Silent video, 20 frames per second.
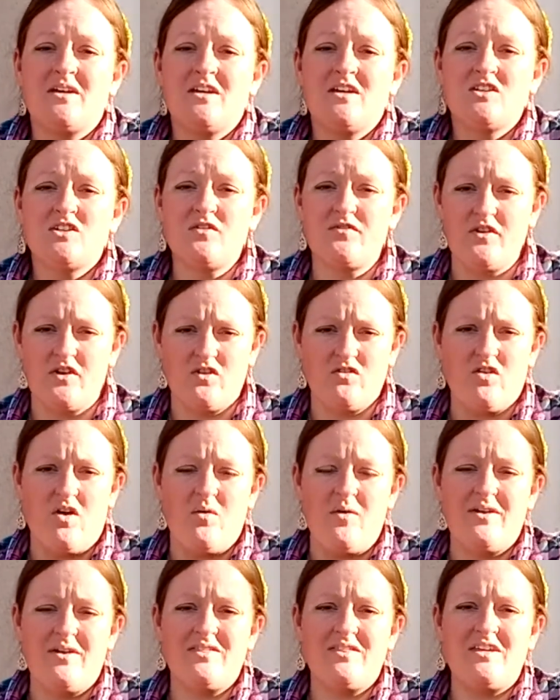So if you're
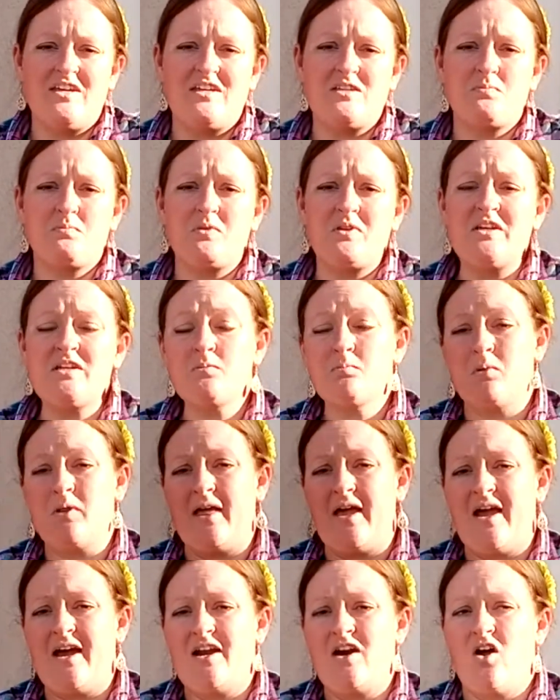growing these, please
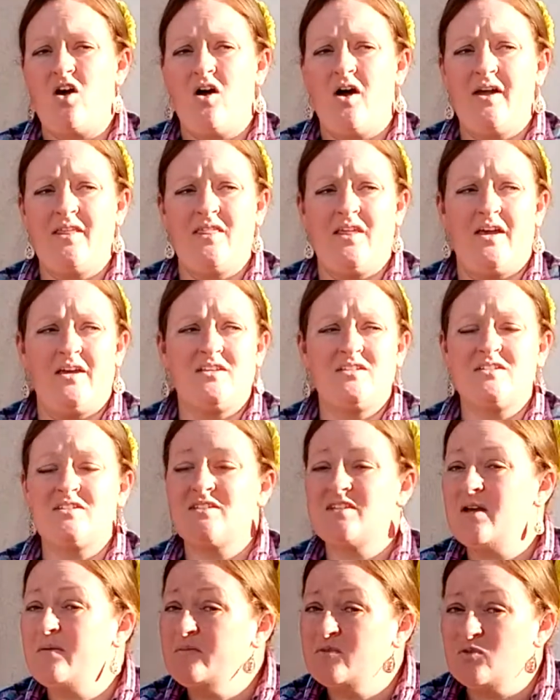plan on like
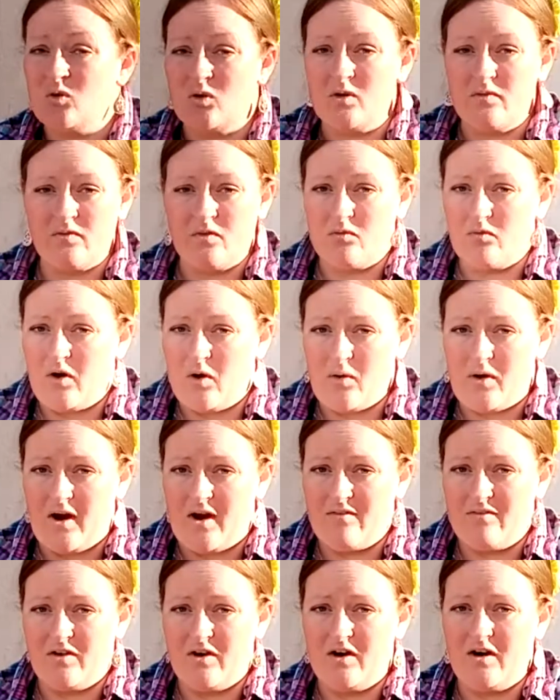some sort of a row
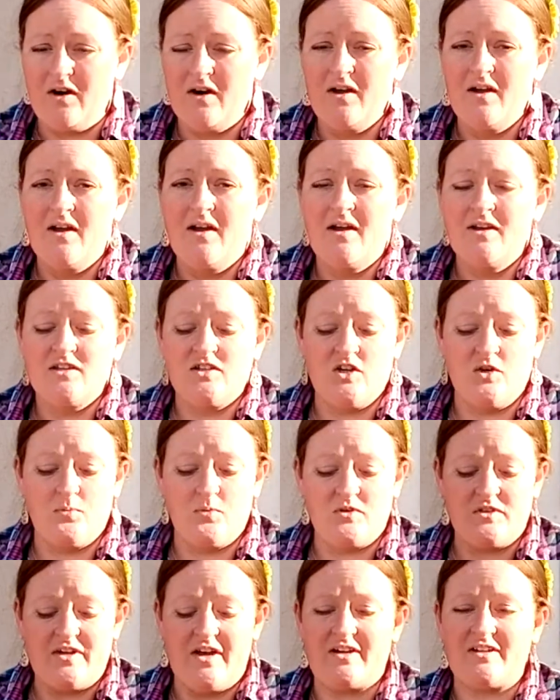cover to
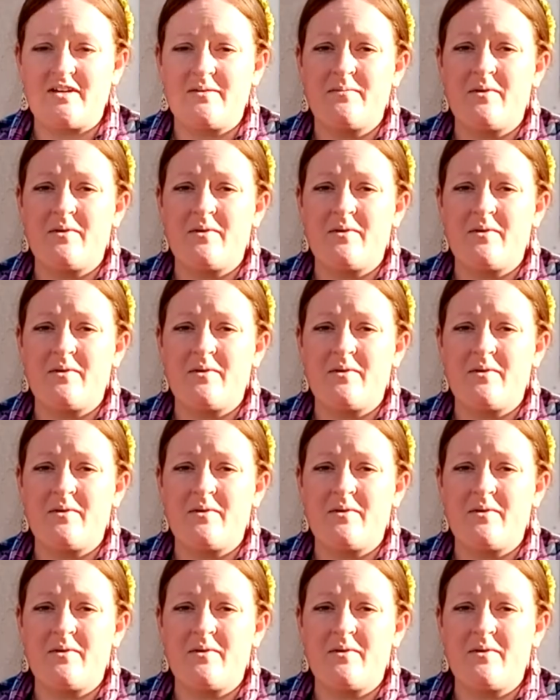protect them.